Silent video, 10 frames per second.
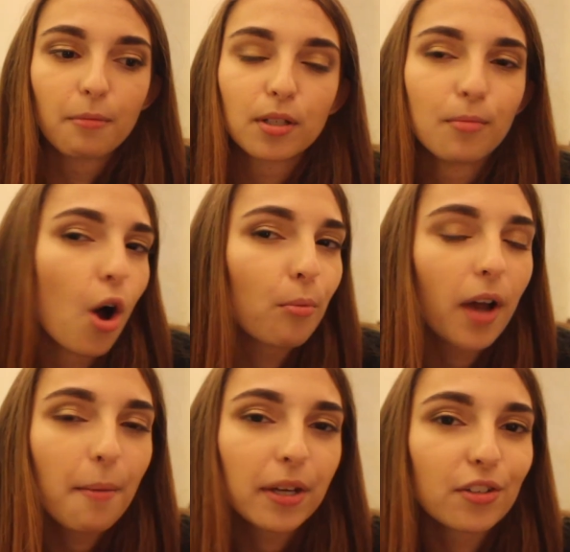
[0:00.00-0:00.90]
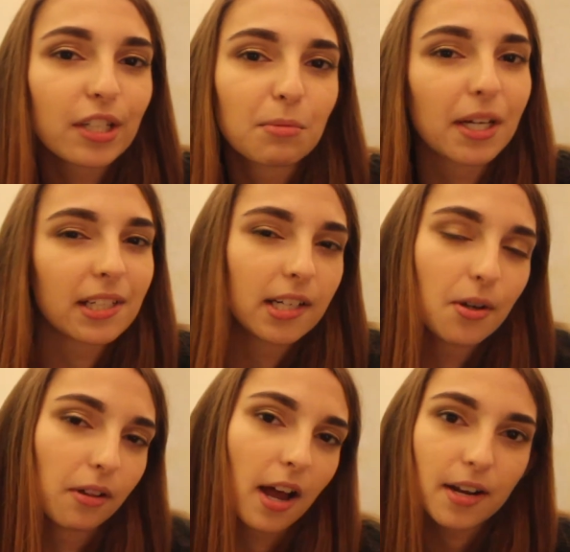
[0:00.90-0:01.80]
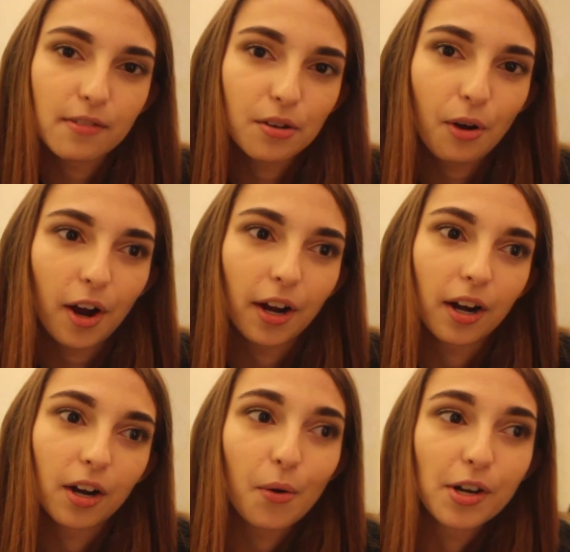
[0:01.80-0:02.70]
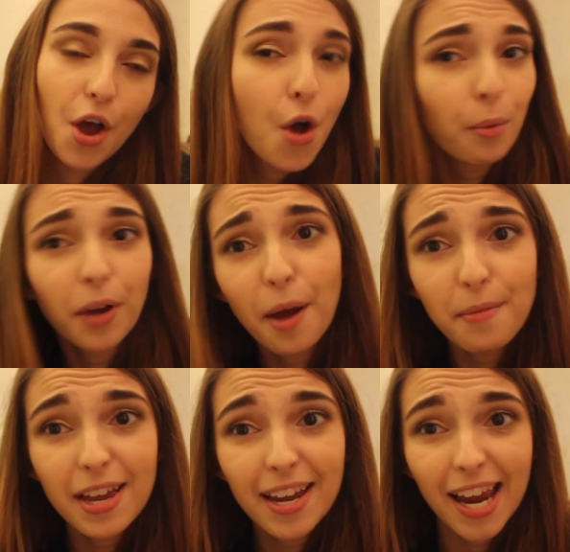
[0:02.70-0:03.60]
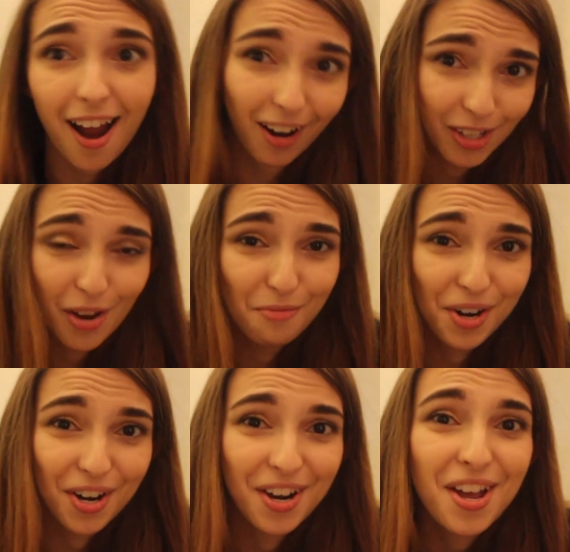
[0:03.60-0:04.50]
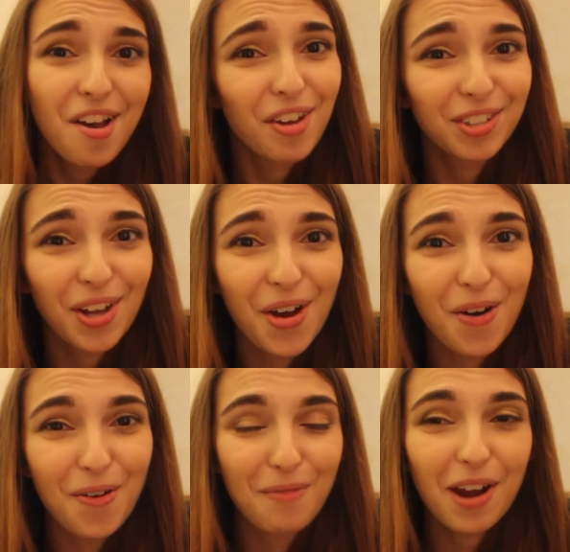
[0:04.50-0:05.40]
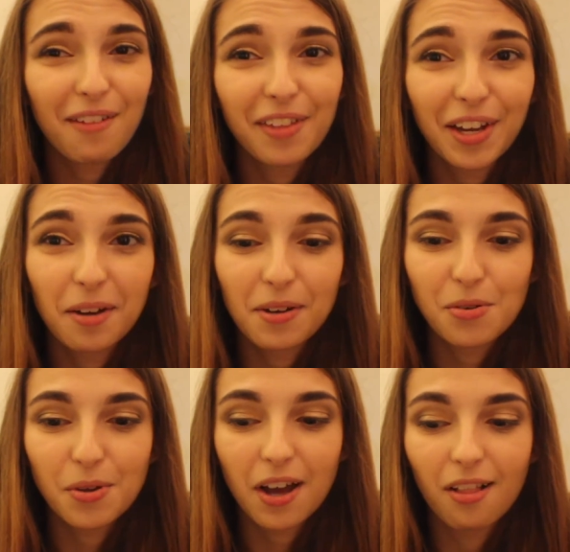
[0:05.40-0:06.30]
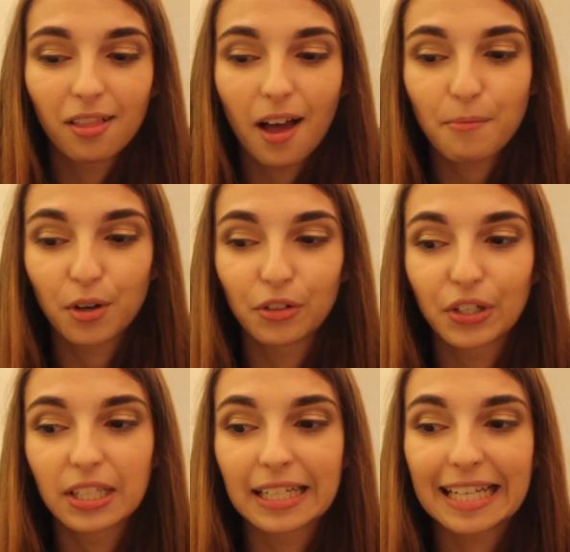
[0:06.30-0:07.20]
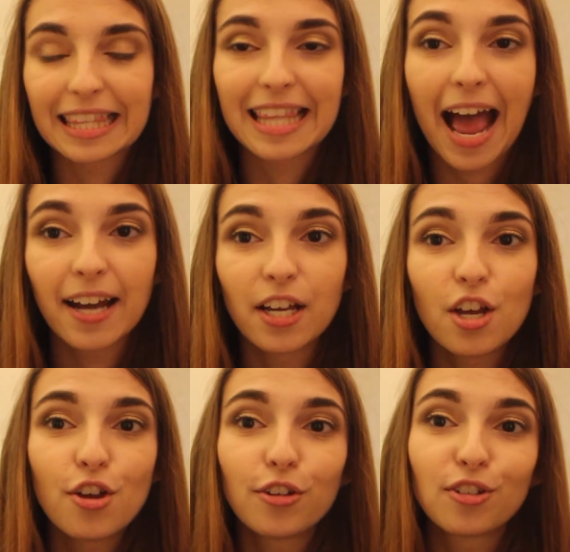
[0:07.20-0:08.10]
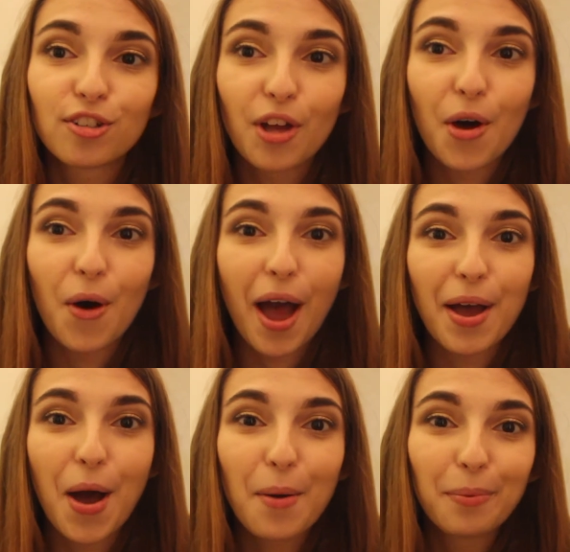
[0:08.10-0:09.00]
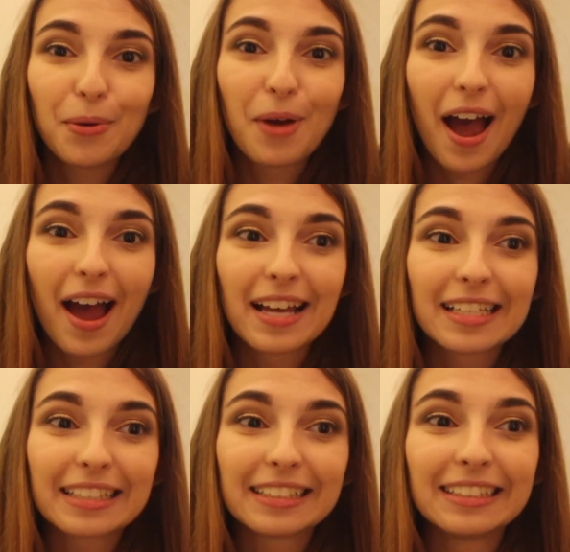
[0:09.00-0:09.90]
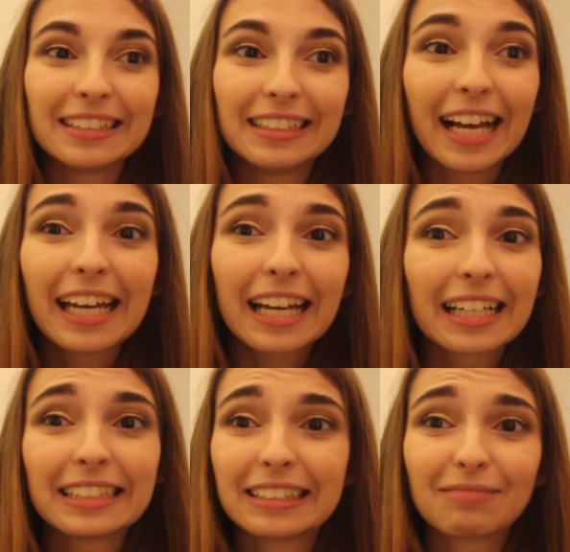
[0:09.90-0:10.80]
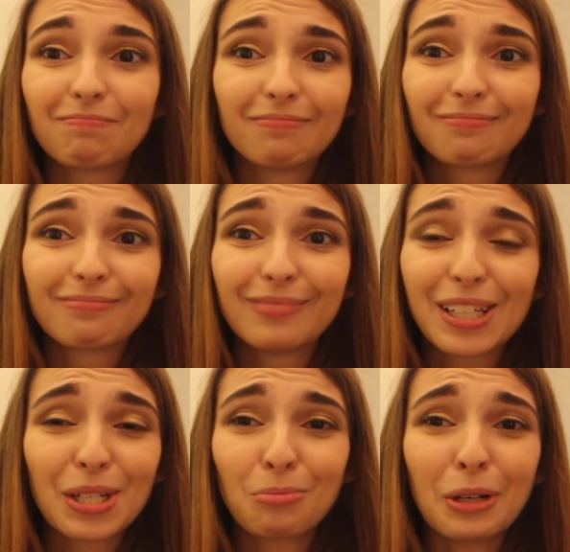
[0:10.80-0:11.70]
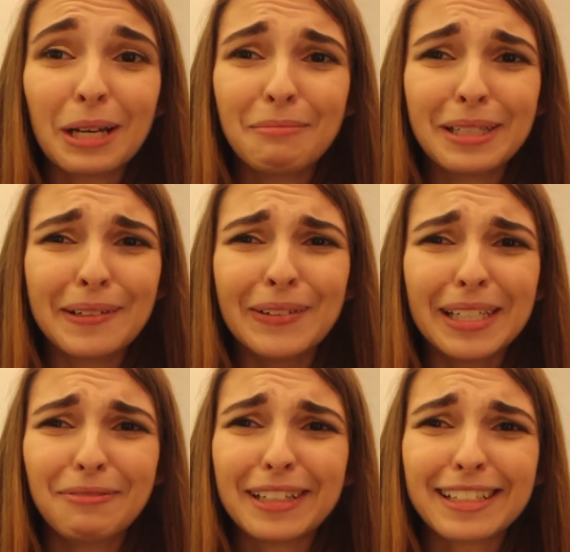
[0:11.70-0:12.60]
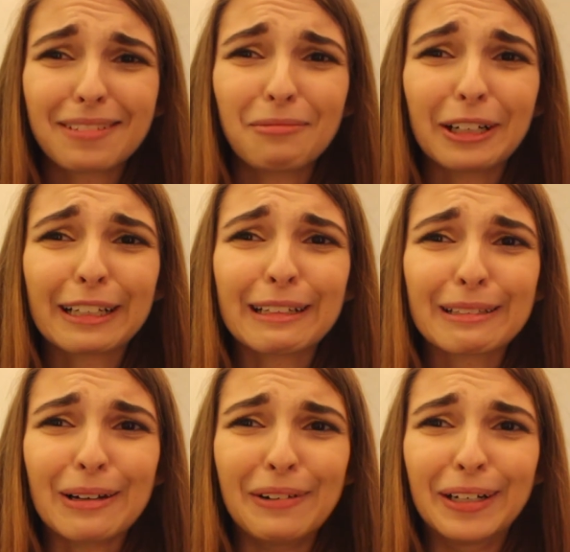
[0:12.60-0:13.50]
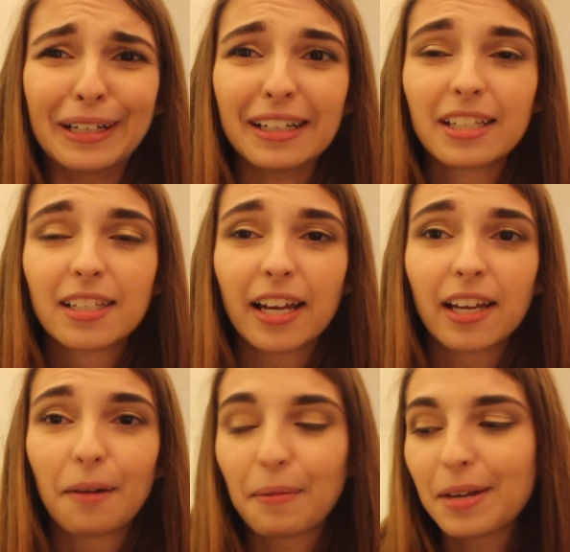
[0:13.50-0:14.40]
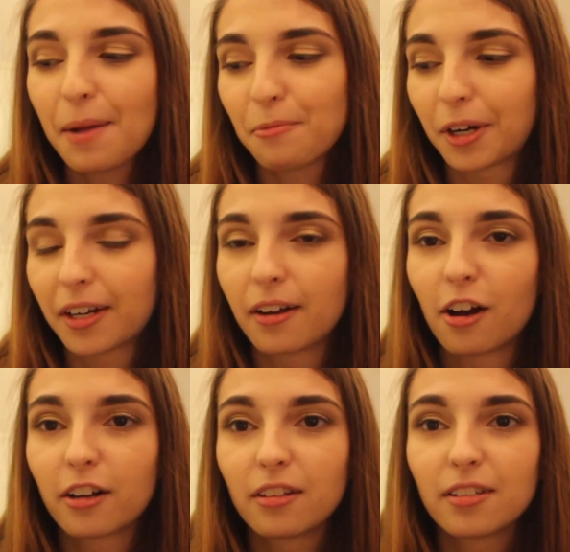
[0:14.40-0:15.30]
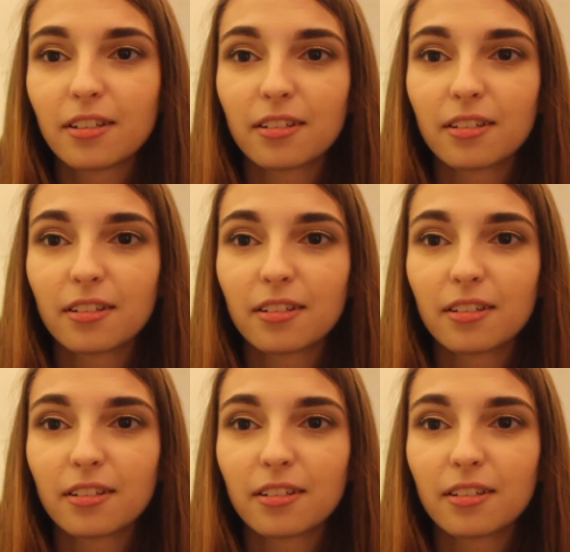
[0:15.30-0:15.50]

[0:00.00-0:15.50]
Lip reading: Some homecoming looks, because I know a lot of you are going to homecoming in October, so I'm definitely going to be doing a lot more looks like that. So I hope you guys like just what I'm doing, because I'm working so hard. Psych. I mean, I'm working hard. I